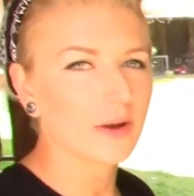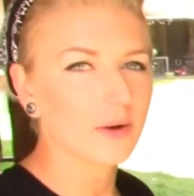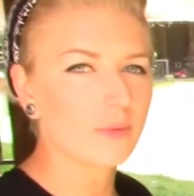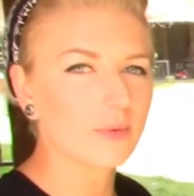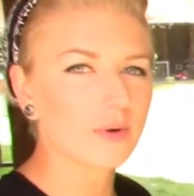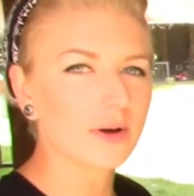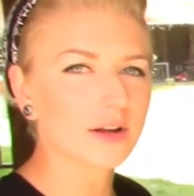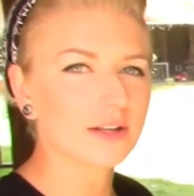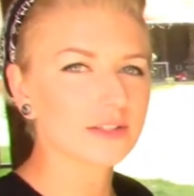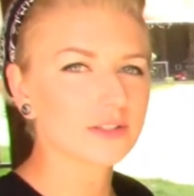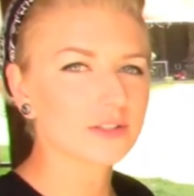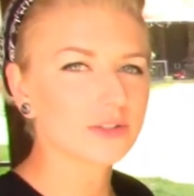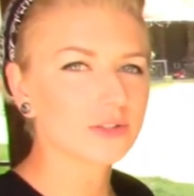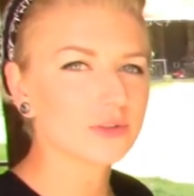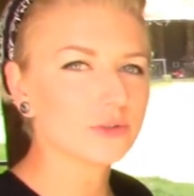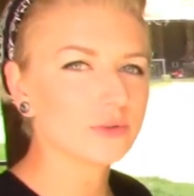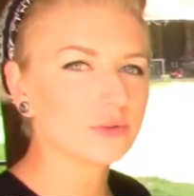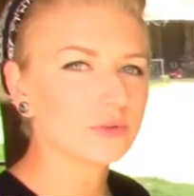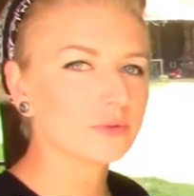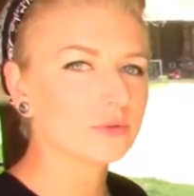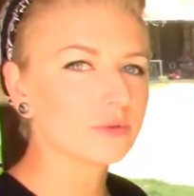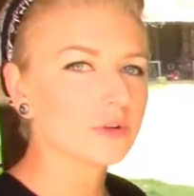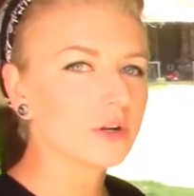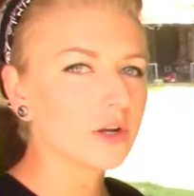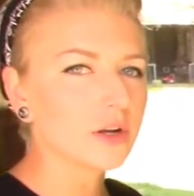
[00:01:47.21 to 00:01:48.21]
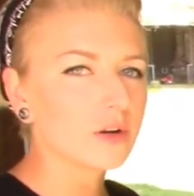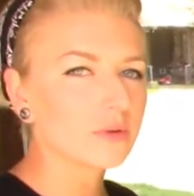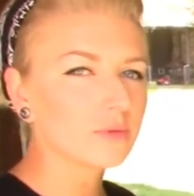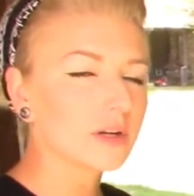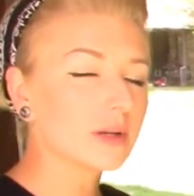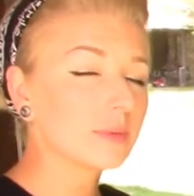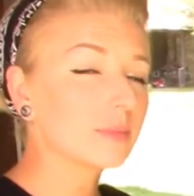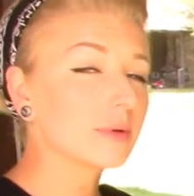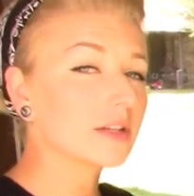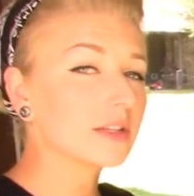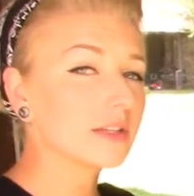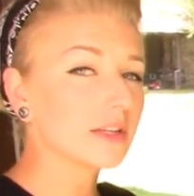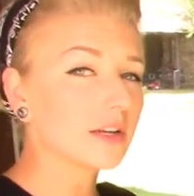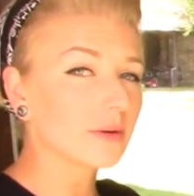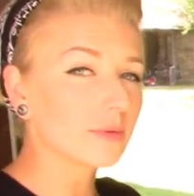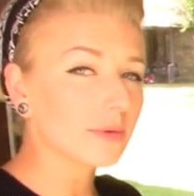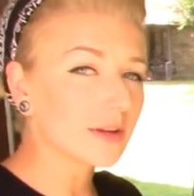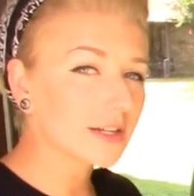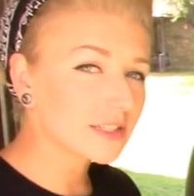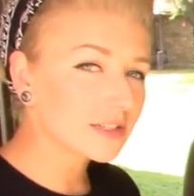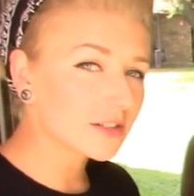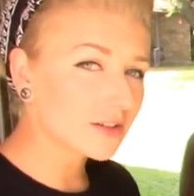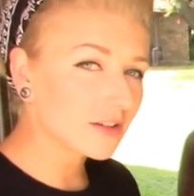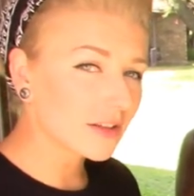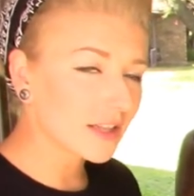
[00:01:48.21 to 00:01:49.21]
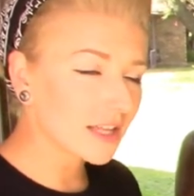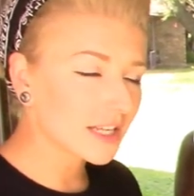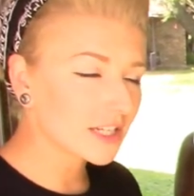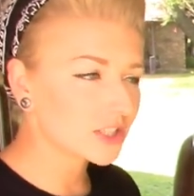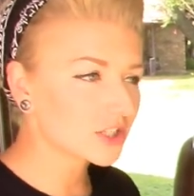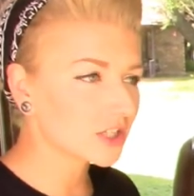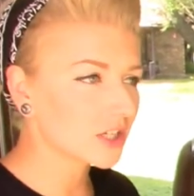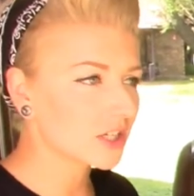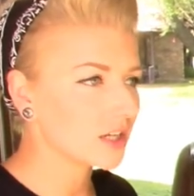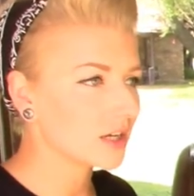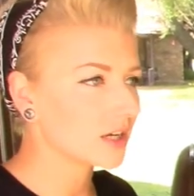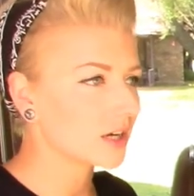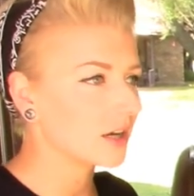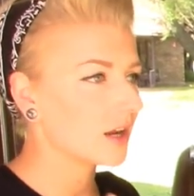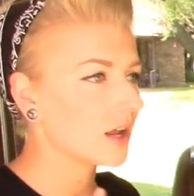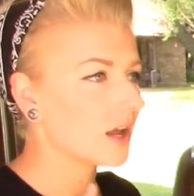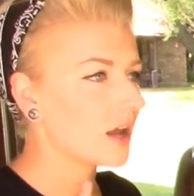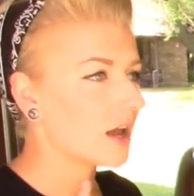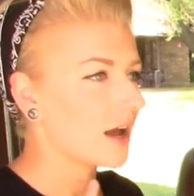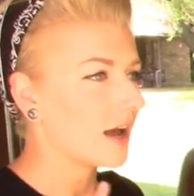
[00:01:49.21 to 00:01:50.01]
want to rebuild the original engine.